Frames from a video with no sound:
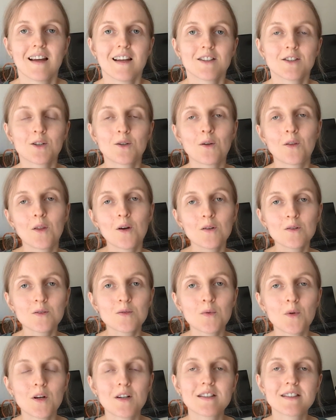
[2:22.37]
So
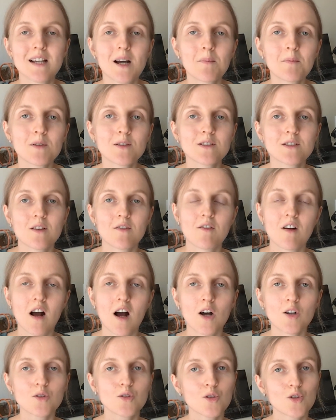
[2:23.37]
those were examples of
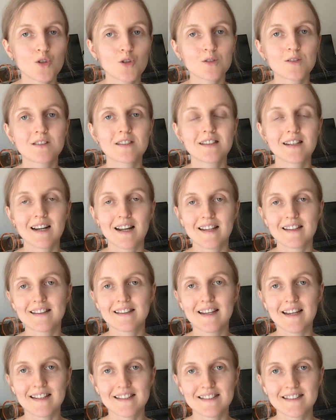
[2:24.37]
how to choose the right
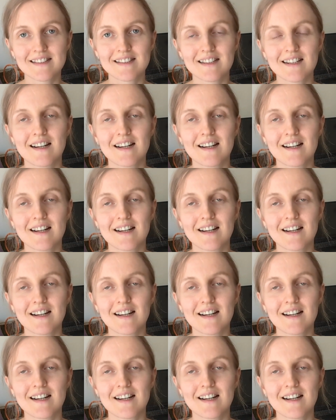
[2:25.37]
test